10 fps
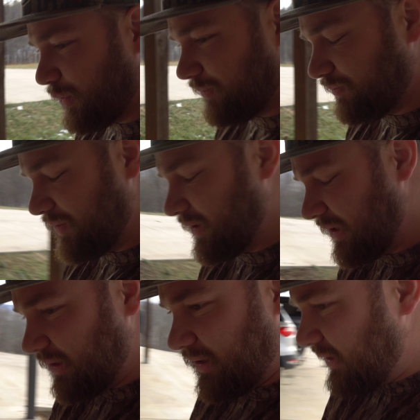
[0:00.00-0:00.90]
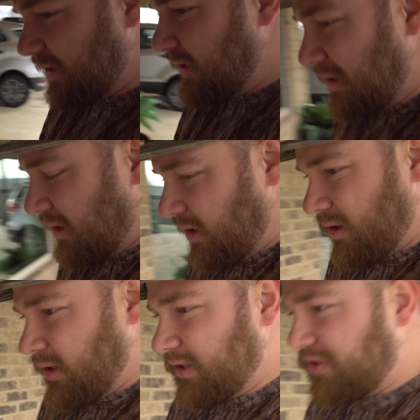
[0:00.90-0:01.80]
will,
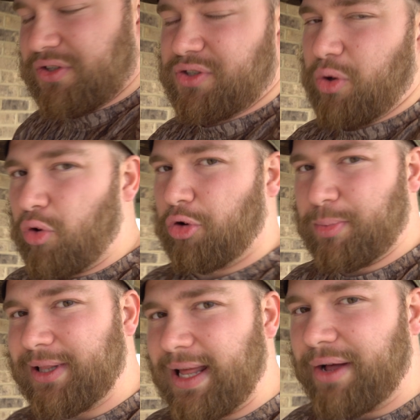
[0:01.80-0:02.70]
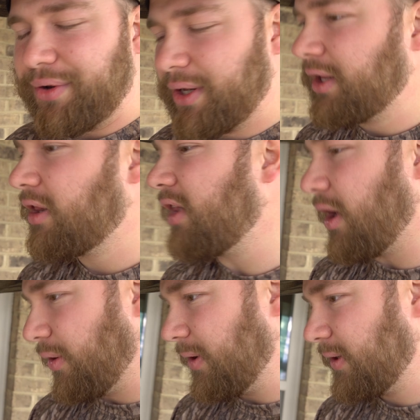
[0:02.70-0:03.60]
so horribly loud.
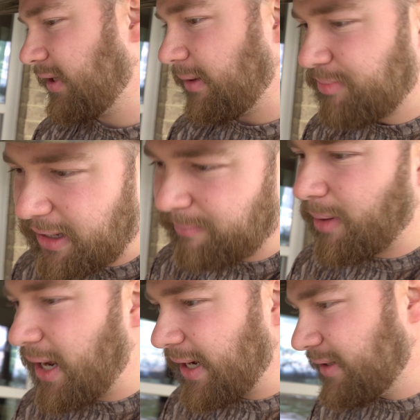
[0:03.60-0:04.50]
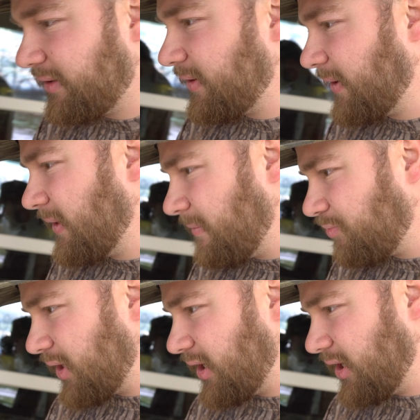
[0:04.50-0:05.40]
So, keep that in mind.
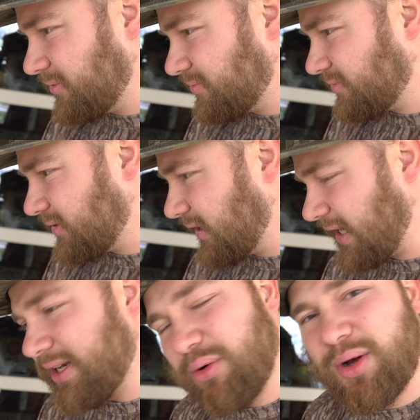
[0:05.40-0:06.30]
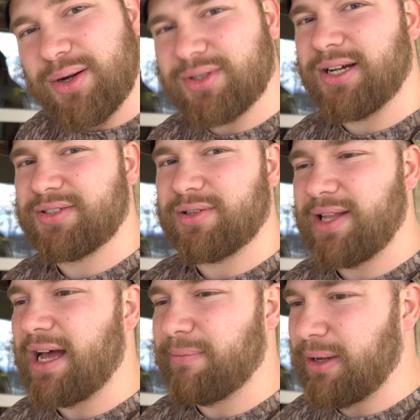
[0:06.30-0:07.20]
And I know all guns are loud,